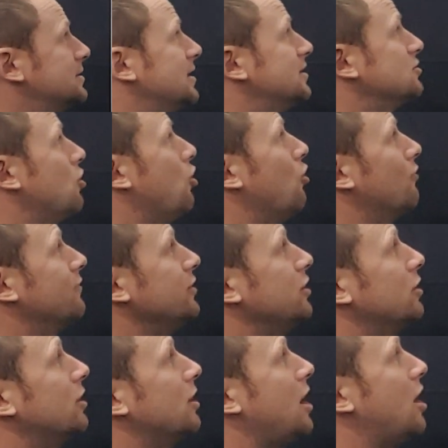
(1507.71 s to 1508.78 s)
It's over
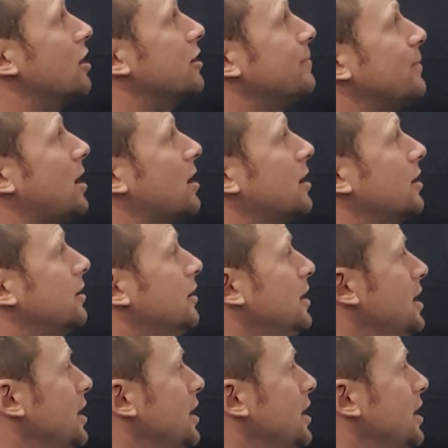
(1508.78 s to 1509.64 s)
your RMR.